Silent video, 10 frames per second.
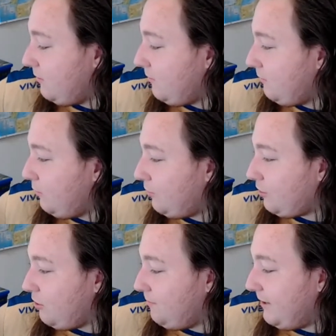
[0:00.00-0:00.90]
Mortal
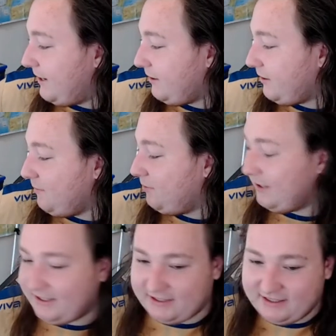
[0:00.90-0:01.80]
Kombat
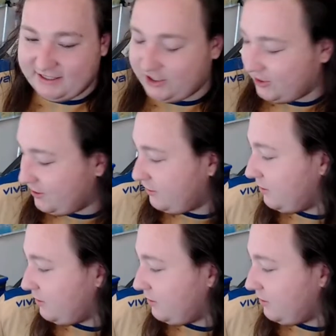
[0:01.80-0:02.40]
Complete Edition,